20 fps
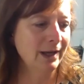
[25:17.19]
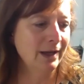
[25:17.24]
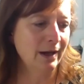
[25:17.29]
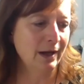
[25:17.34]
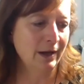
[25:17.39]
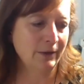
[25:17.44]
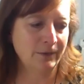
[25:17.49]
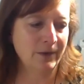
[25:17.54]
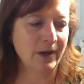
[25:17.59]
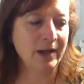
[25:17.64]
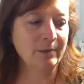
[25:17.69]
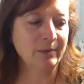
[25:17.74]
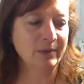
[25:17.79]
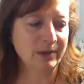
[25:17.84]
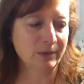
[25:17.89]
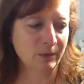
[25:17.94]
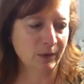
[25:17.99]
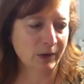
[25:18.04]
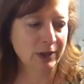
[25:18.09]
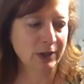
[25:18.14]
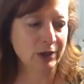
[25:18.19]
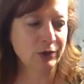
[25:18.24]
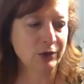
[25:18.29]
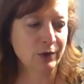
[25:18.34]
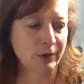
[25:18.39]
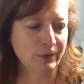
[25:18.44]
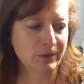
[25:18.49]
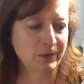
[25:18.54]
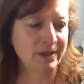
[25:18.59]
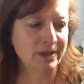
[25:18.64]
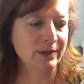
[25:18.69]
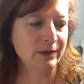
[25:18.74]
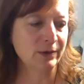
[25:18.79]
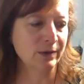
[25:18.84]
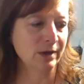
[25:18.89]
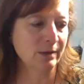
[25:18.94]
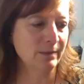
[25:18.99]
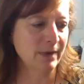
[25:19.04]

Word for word: a family-run trophy store in